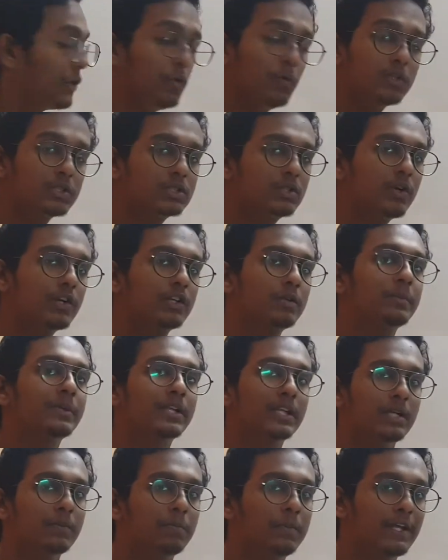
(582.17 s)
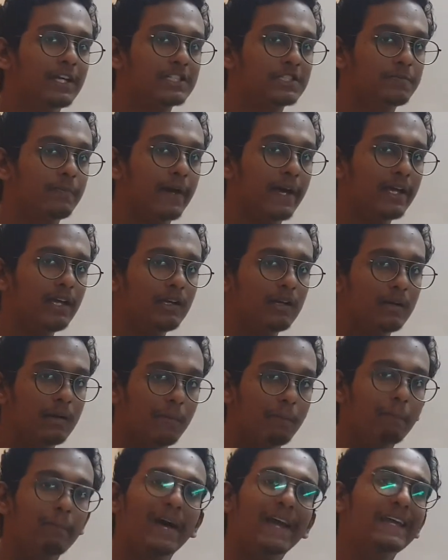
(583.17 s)
Q is going to be replaced by
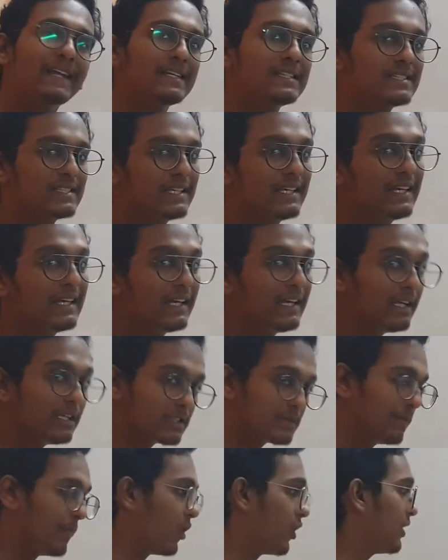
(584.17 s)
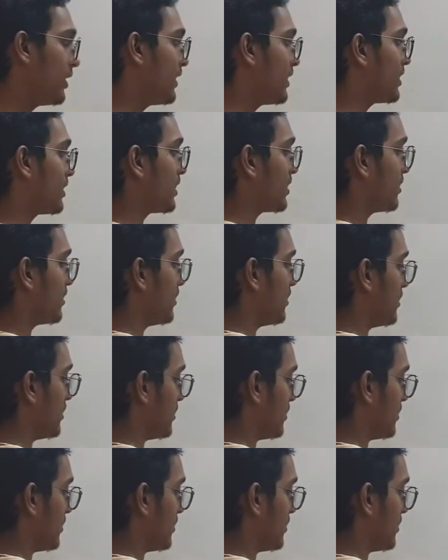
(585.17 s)
minus small e.